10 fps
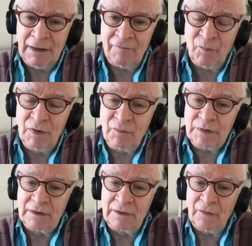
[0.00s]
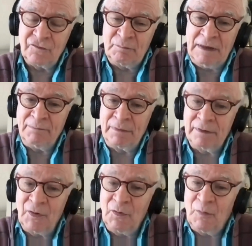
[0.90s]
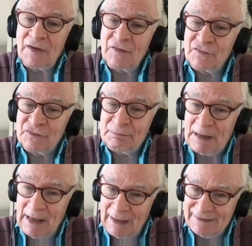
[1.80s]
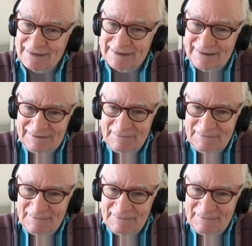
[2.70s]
I've worked with a lot of people who I suspect